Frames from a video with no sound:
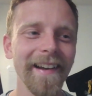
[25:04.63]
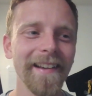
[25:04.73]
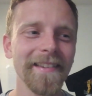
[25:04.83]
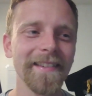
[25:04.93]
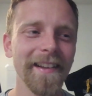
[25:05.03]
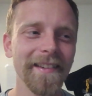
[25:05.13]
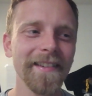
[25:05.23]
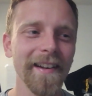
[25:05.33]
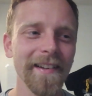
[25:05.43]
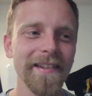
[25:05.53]
it's
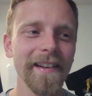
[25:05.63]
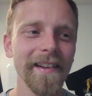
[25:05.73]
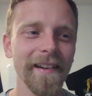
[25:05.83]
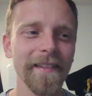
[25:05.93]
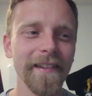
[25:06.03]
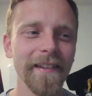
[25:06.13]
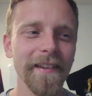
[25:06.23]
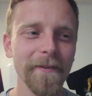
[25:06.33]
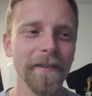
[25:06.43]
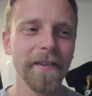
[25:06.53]
touching the
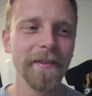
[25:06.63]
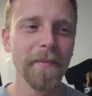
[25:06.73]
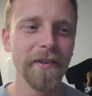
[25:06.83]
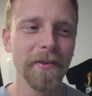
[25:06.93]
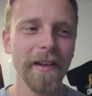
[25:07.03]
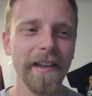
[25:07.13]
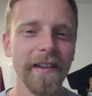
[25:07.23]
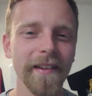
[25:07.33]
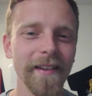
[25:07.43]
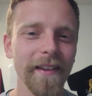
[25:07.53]
difference
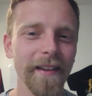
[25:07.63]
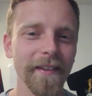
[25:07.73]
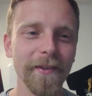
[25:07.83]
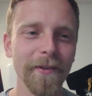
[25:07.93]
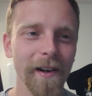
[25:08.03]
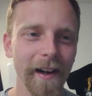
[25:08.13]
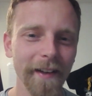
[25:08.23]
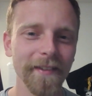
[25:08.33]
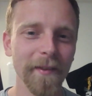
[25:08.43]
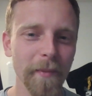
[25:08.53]
between these two
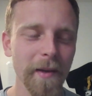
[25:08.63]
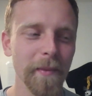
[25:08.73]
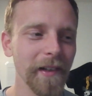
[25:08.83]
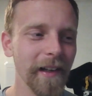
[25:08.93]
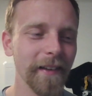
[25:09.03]
classes of people,